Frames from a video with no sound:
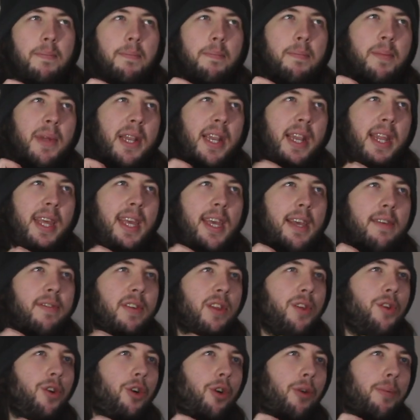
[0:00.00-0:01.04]
believe
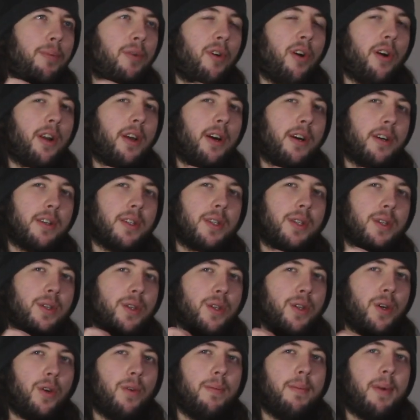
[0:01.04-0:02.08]
in your products
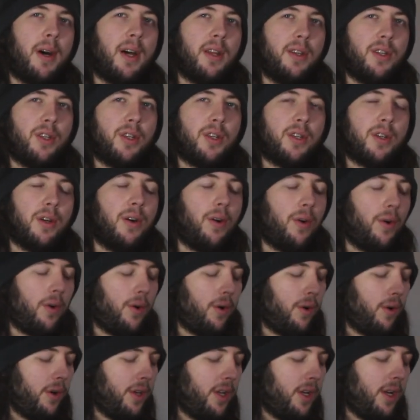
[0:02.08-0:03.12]
so much,
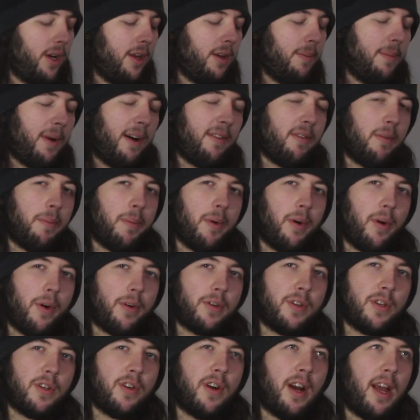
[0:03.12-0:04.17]
or you know, your
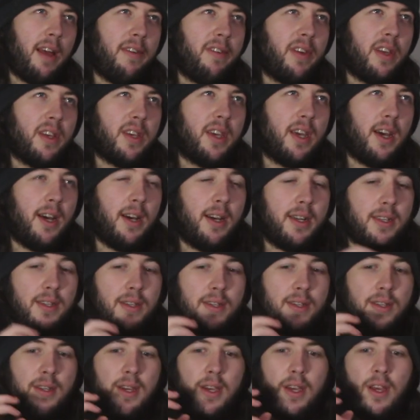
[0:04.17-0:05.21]
motherboard, your graphic
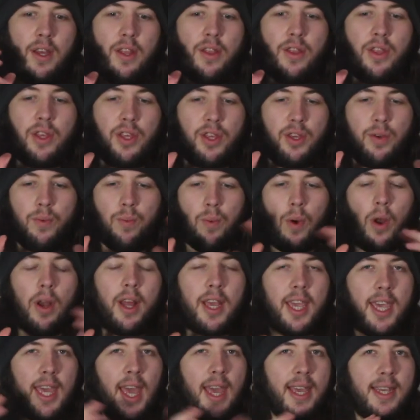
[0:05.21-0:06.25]
cards, that you want a
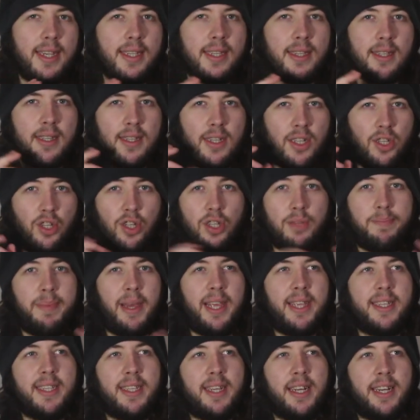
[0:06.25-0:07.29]
case that just
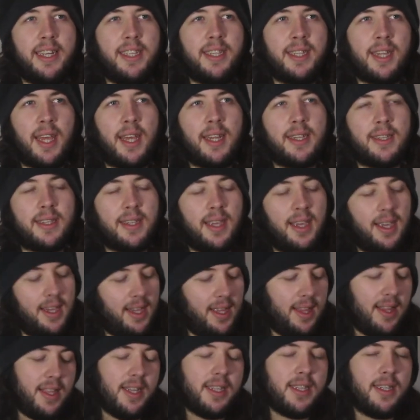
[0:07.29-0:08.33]
basically says,
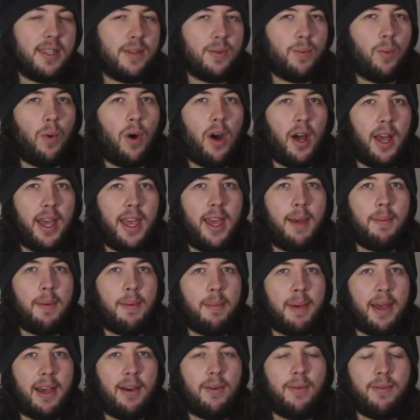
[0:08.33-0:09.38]
this is what I am
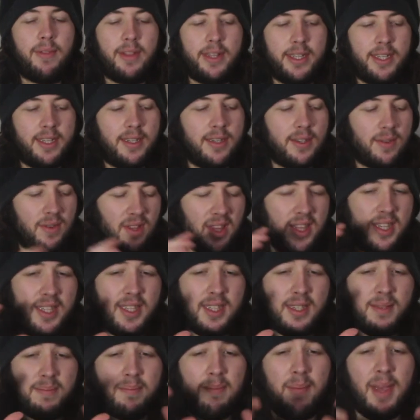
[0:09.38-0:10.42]
about, this
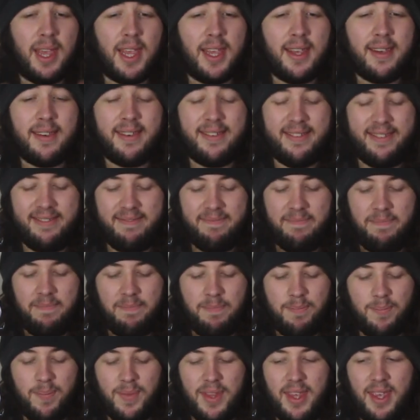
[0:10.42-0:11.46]
is me.
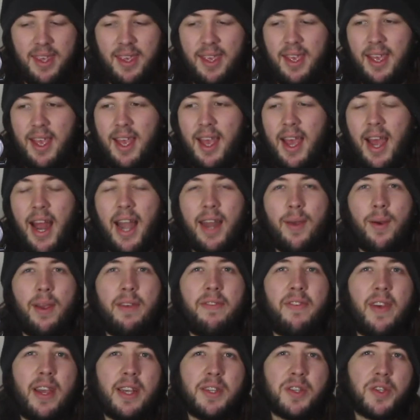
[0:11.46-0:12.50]
Anyway,
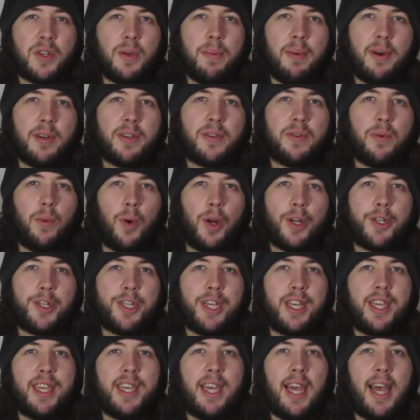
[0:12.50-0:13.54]
thanks so much for
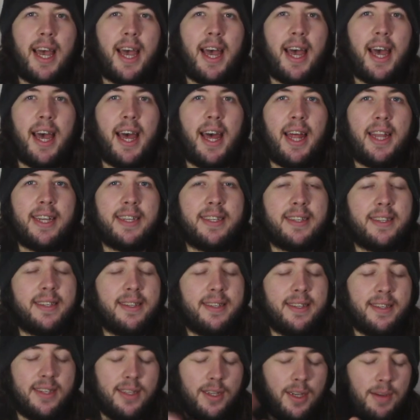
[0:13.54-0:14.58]
watching, and
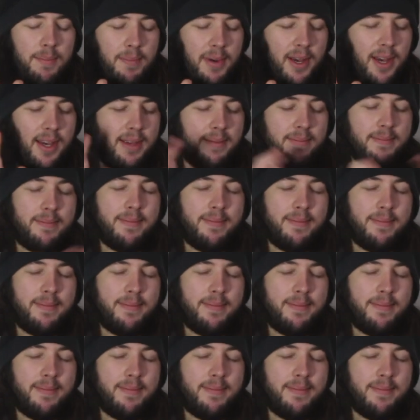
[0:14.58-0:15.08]
goodbye.